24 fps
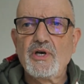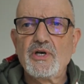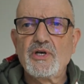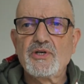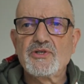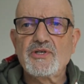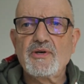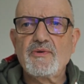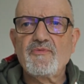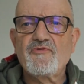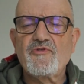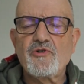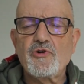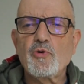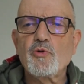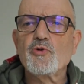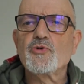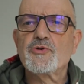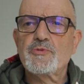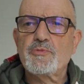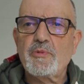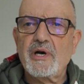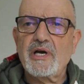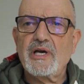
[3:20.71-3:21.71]
some floor
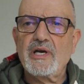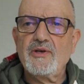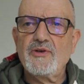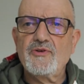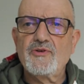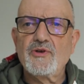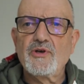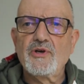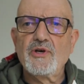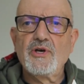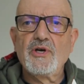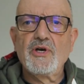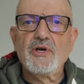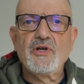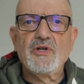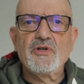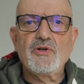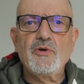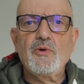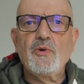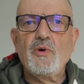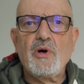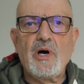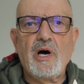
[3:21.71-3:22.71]
space
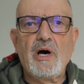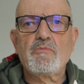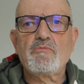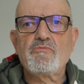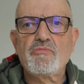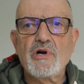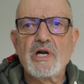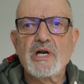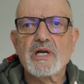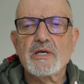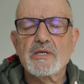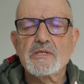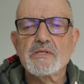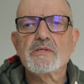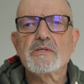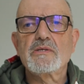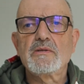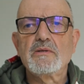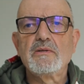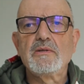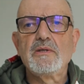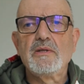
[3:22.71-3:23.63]
to umbrellas,